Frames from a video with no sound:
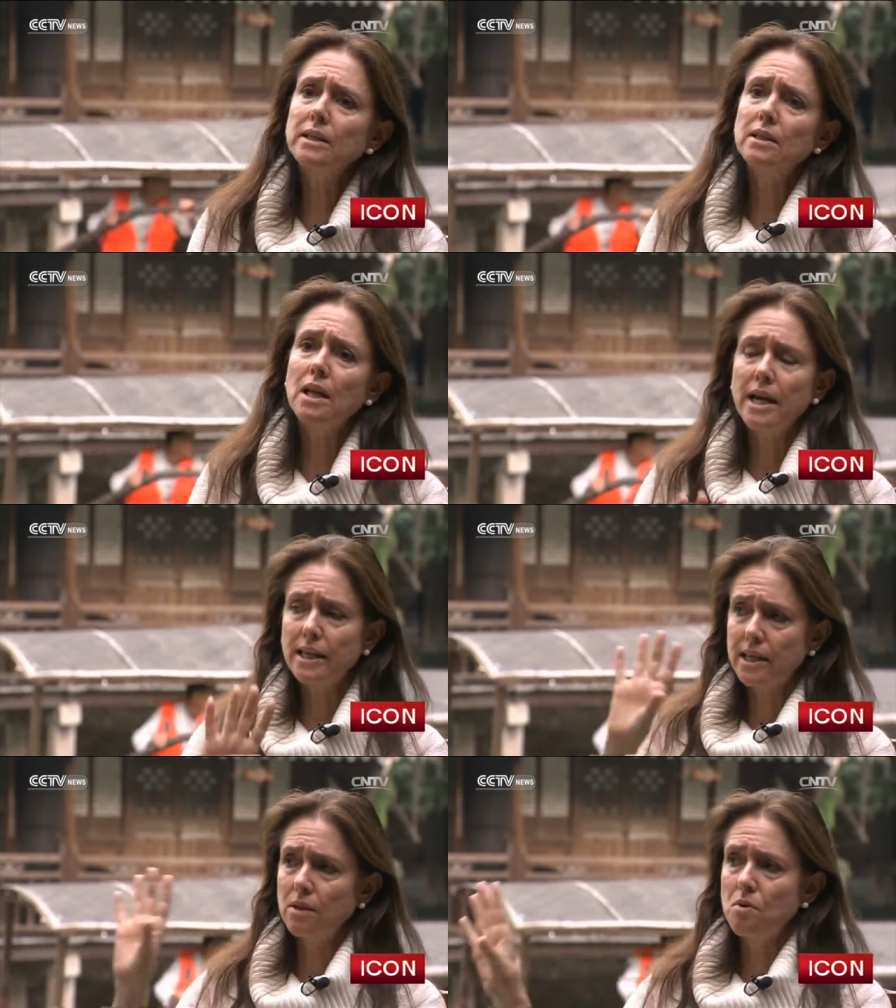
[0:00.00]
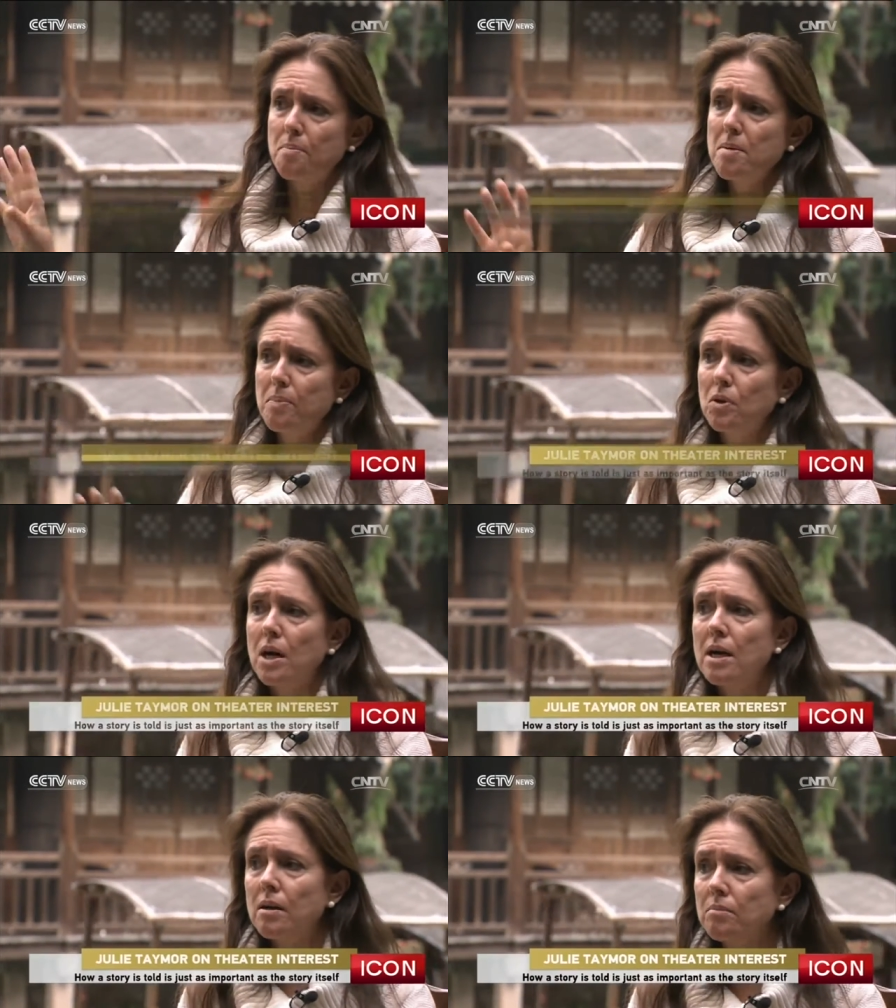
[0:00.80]
like The Lion King, when people
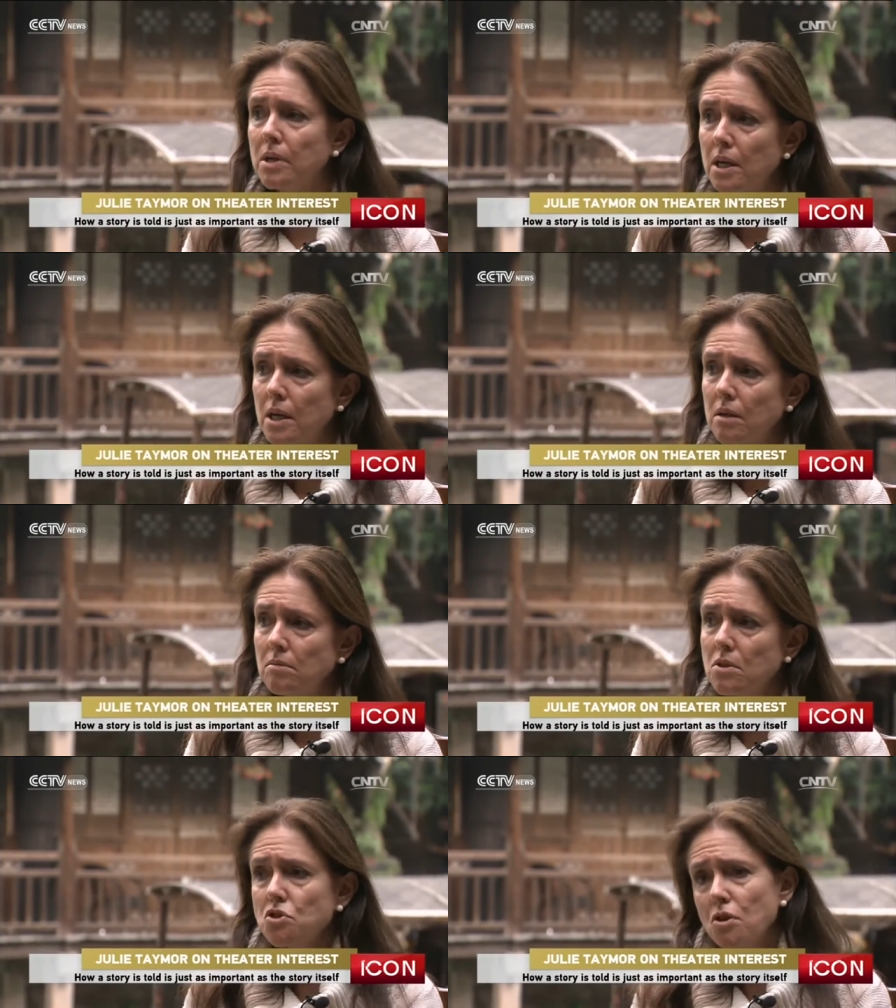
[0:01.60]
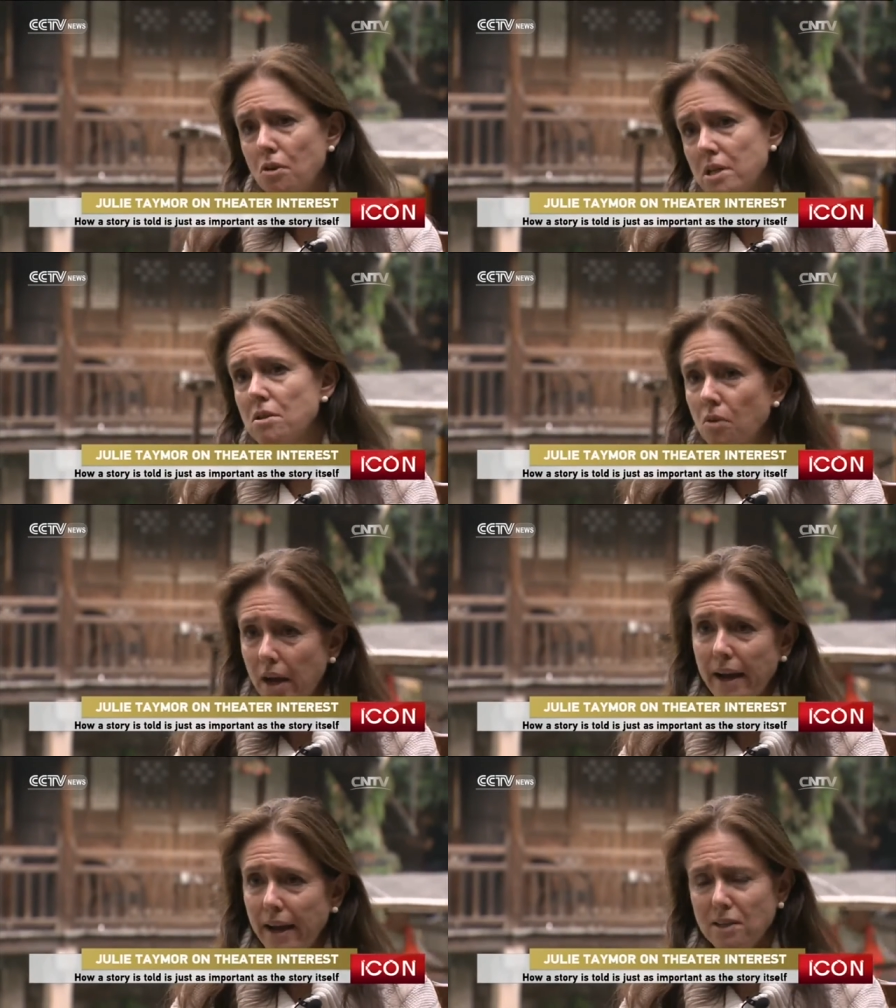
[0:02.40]
come, the story's
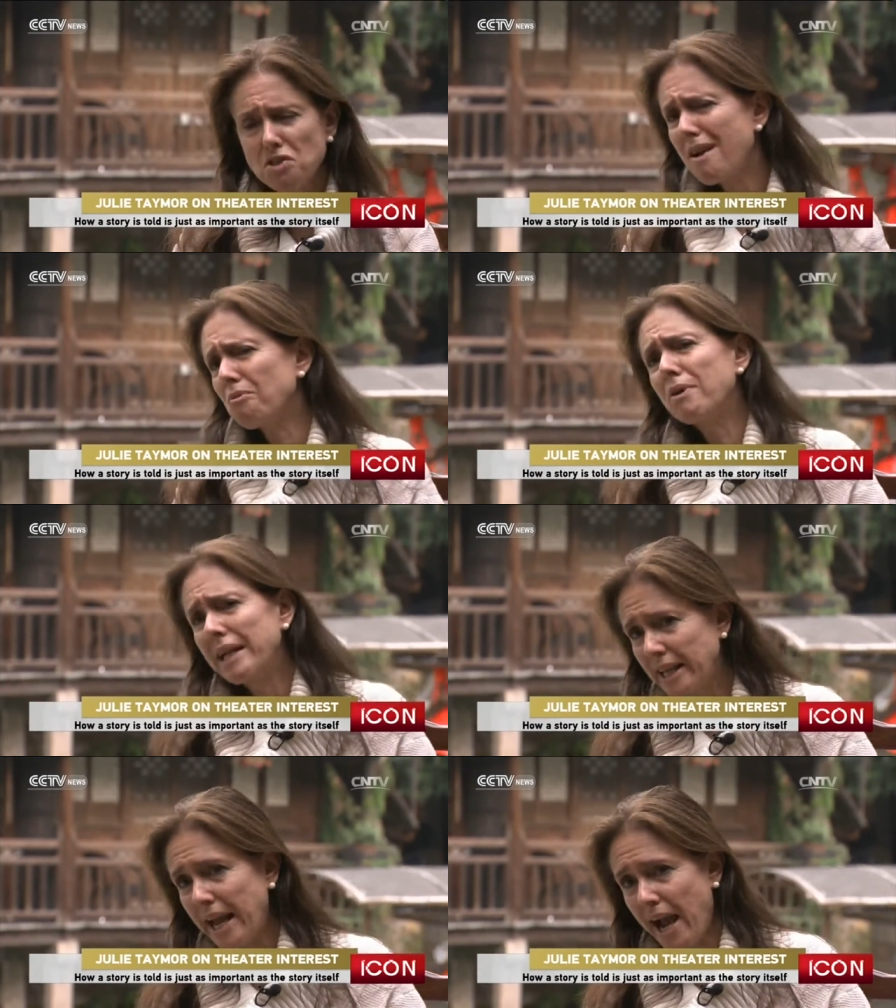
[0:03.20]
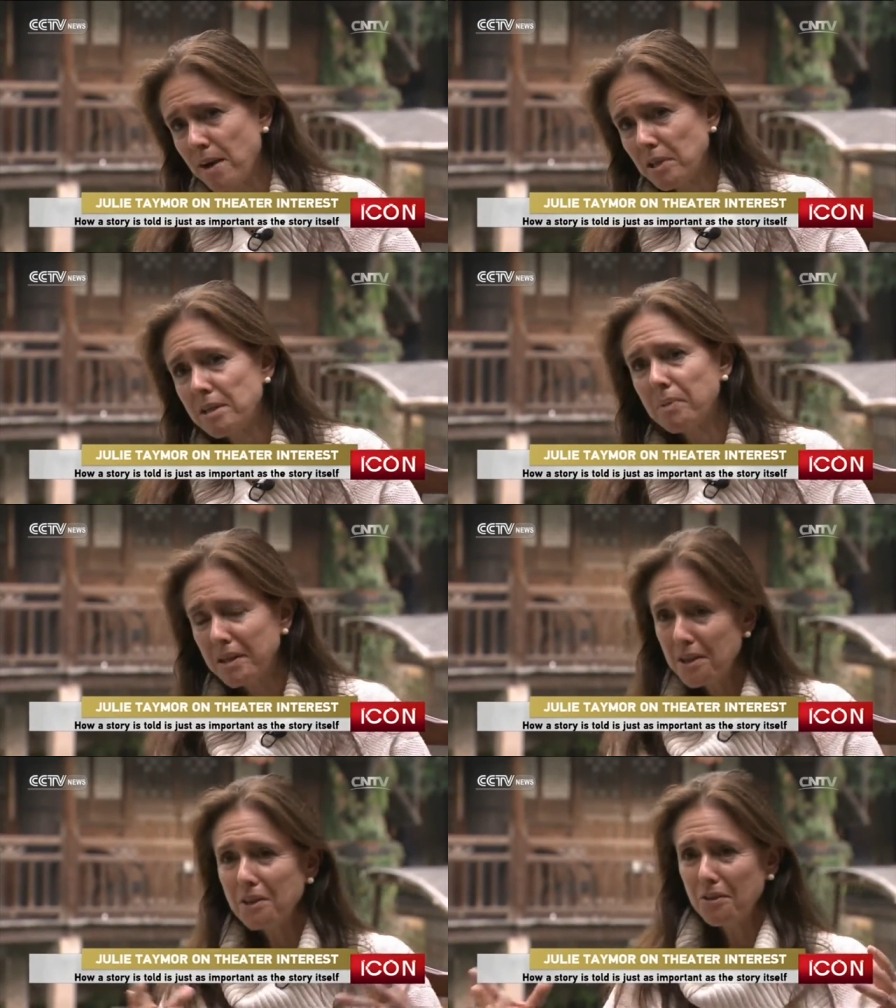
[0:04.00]
okay. It's not really Hamlet,
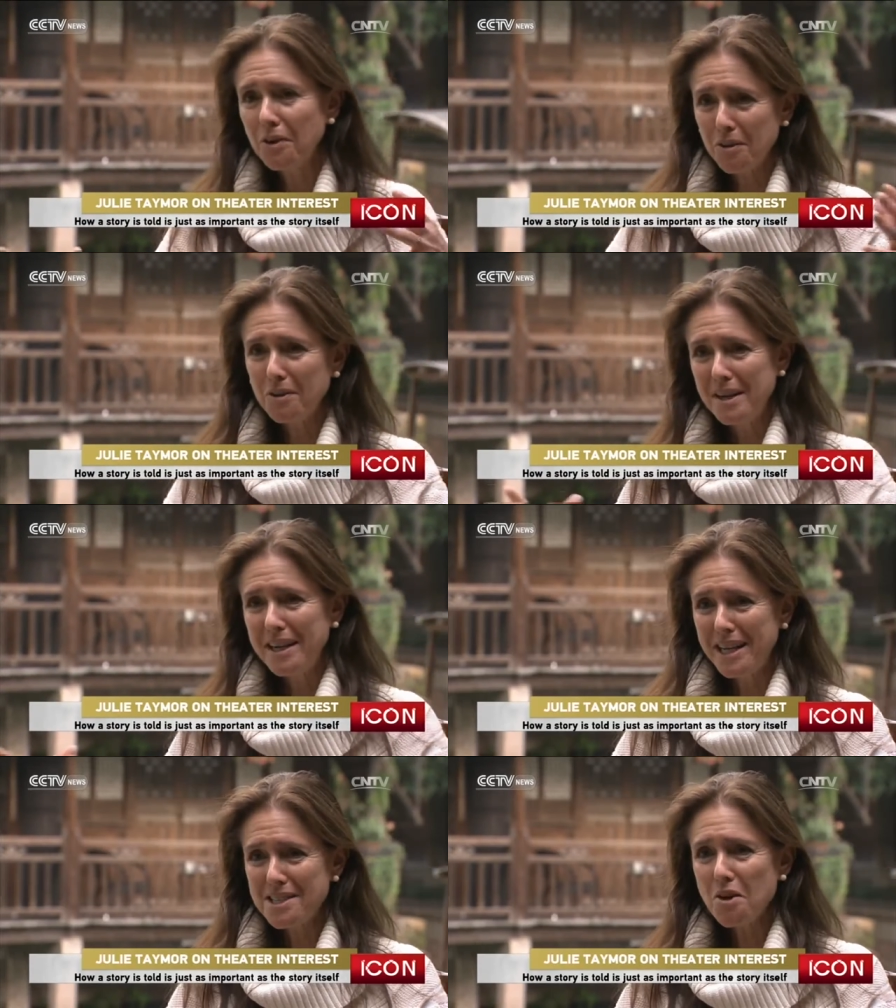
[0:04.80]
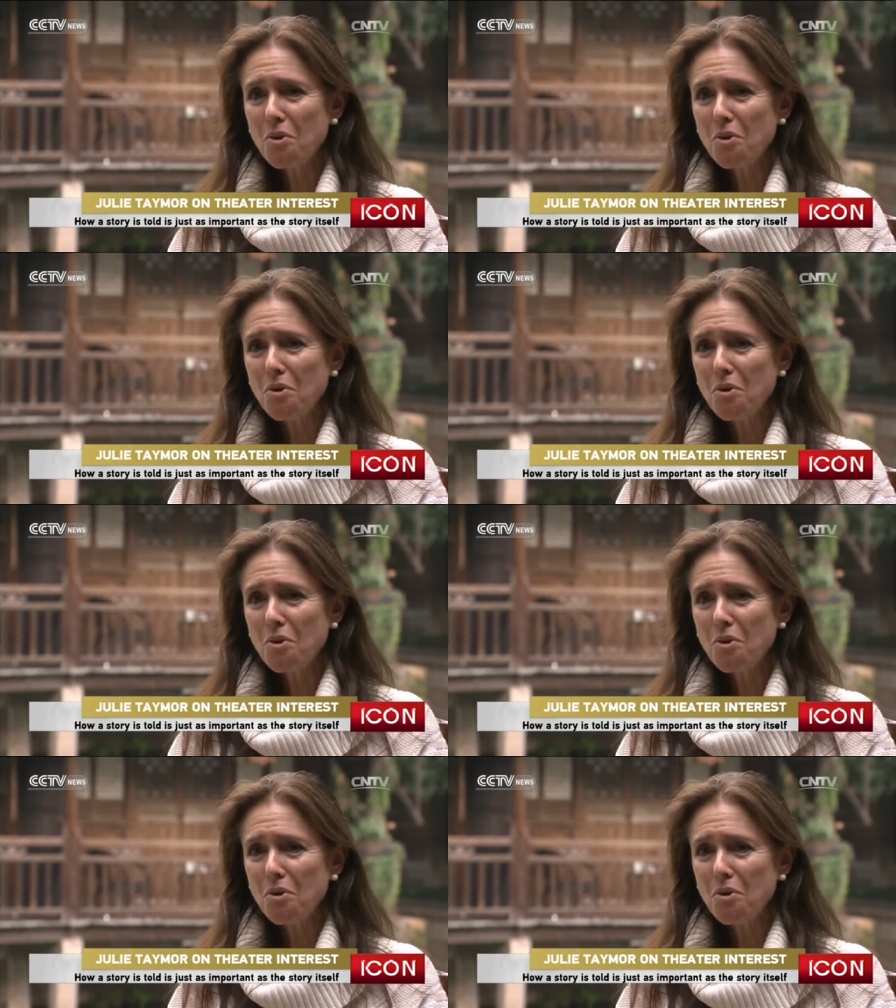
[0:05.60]
but you know, it's